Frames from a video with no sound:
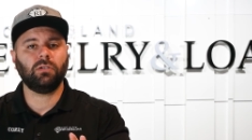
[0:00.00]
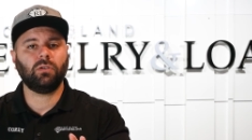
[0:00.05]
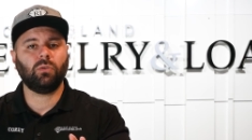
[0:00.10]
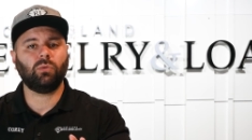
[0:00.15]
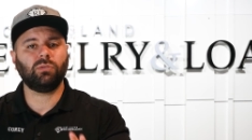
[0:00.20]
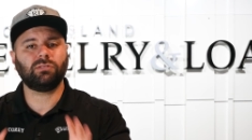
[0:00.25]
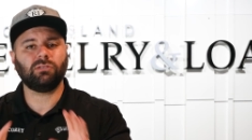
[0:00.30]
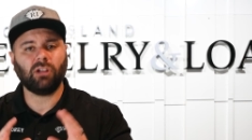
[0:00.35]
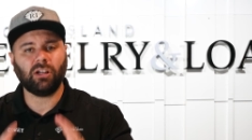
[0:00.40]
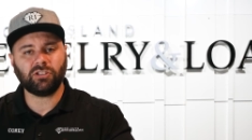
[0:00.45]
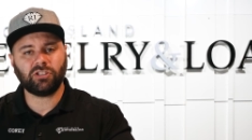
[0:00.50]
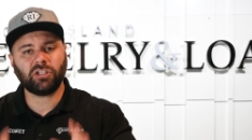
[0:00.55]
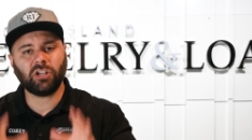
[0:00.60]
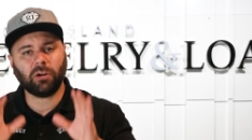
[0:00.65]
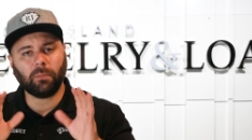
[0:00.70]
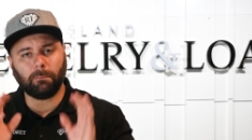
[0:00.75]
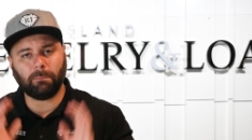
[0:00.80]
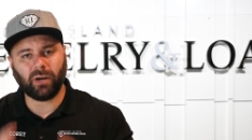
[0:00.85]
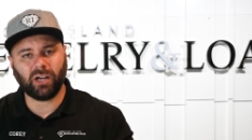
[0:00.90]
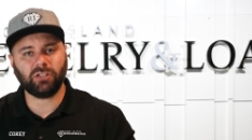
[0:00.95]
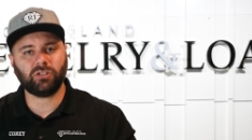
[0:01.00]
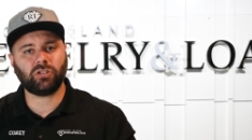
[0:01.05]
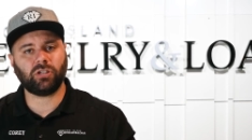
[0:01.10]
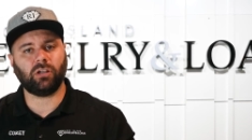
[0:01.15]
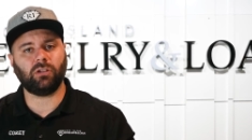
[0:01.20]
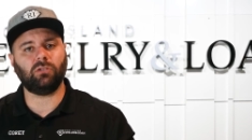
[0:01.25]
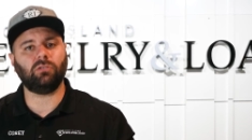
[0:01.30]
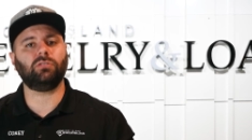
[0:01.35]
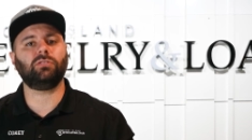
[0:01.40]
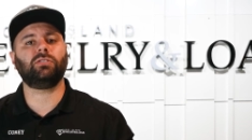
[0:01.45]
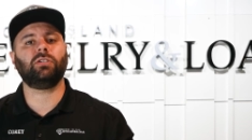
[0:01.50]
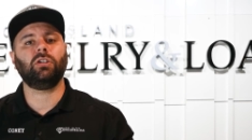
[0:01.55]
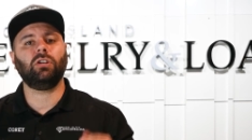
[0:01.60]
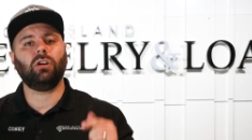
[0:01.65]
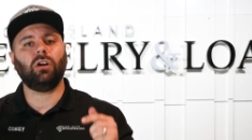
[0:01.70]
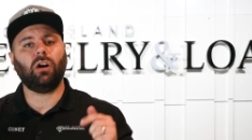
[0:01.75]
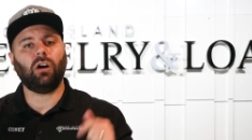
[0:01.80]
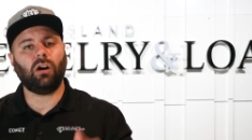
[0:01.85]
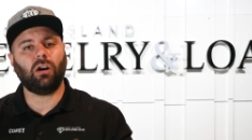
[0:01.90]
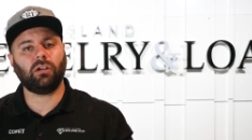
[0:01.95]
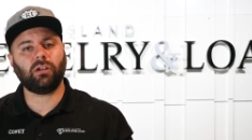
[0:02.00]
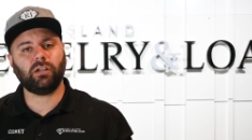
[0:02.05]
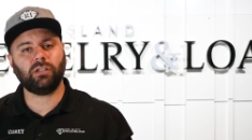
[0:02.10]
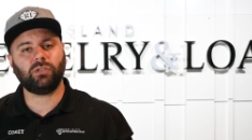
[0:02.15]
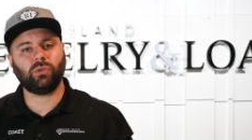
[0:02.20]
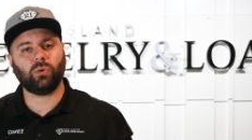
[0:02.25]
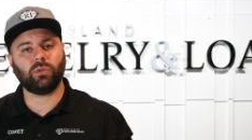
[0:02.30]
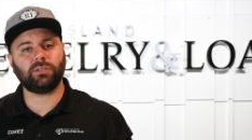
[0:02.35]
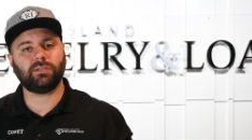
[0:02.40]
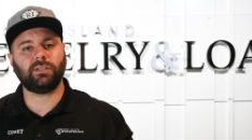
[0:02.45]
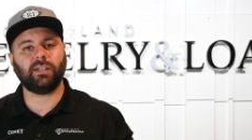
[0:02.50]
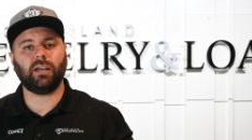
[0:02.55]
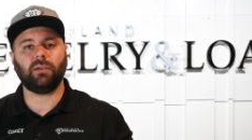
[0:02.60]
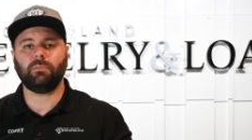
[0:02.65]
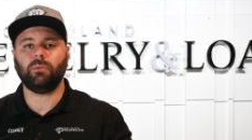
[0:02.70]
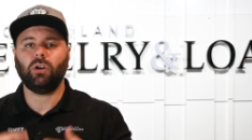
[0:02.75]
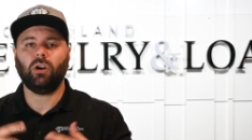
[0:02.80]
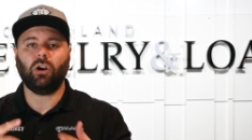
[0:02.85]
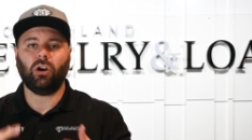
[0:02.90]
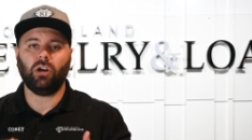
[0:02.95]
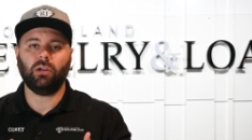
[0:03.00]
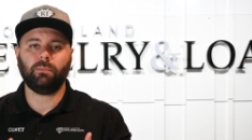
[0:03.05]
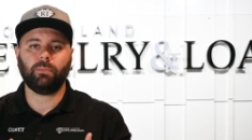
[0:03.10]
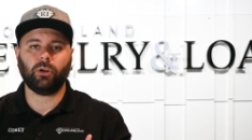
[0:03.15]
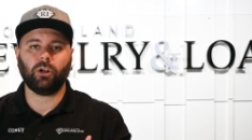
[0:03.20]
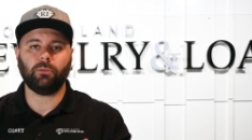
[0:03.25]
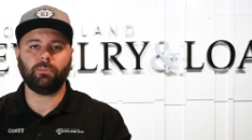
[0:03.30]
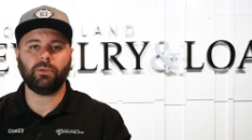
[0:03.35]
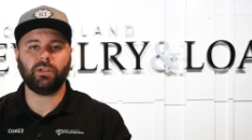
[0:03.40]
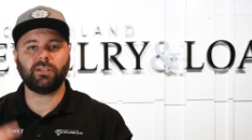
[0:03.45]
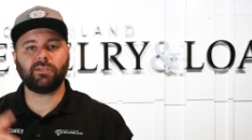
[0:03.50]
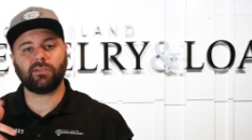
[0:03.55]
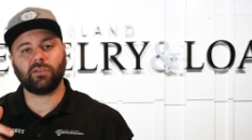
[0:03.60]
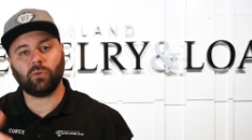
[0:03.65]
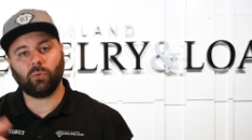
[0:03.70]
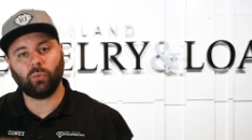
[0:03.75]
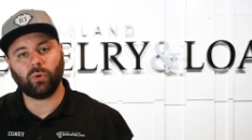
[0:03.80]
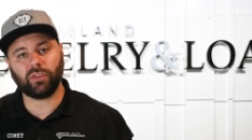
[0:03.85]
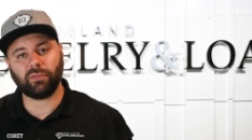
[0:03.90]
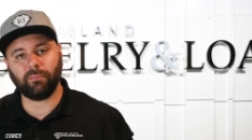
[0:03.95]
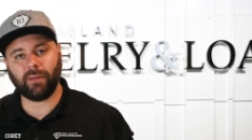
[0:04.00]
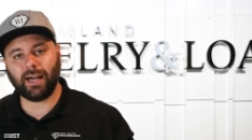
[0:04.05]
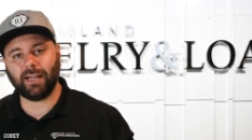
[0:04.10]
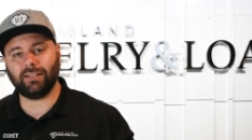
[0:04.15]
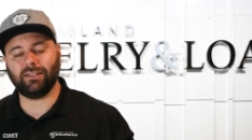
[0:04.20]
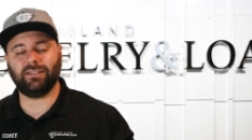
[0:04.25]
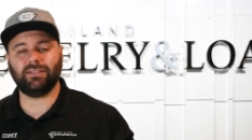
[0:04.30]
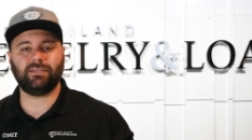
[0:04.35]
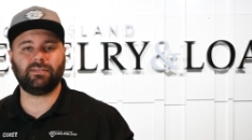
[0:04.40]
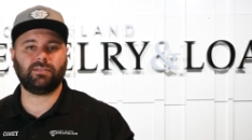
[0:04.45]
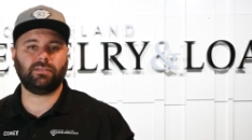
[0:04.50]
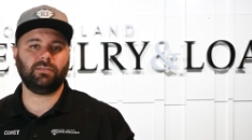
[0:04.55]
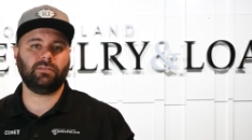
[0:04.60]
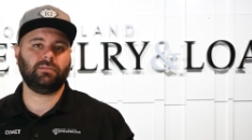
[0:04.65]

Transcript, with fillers: was launching her butt shuttles on our doorstep on purpose with malice.